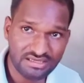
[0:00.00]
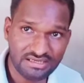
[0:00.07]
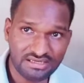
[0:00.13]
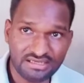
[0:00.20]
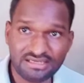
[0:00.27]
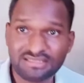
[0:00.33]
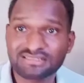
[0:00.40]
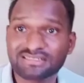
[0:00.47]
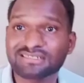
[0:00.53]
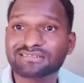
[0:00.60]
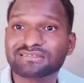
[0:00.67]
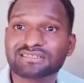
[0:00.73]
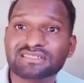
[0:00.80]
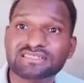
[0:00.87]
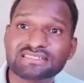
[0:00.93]
It
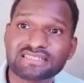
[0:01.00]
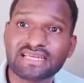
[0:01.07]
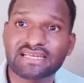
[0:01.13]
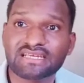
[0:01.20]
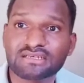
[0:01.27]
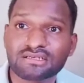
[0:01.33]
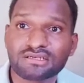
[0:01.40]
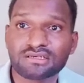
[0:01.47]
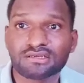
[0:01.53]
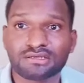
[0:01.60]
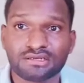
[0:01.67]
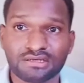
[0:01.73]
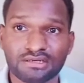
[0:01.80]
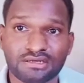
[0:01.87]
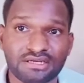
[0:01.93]
doesn't contain
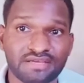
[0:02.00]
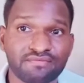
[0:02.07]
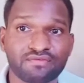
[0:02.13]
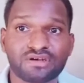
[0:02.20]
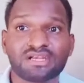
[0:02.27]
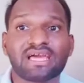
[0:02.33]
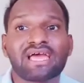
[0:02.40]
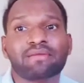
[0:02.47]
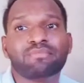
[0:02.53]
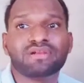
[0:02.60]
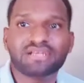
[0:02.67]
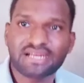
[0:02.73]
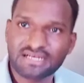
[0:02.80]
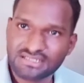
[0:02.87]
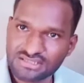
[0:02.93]
different
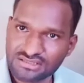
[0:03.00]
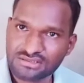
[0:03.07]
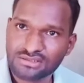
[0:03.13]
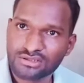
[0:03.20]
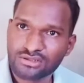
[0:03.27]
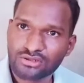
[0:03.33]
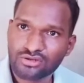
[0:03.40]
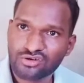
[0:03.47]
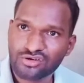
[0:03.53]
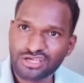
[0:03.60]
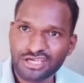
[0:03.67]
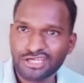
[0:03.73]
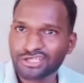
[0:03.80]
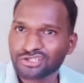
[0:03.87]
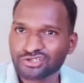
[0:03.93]
habitats.
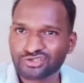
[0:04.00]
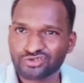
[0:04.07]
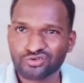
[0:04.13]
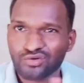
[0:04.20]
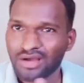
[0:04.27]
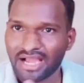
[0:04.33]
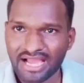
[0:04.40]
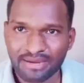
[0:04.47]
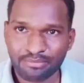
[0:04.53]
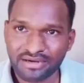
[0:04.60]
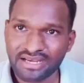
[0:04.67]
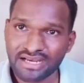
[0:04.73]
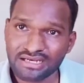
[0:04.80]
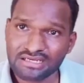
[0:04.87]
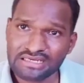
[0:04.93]
Okay, so habitat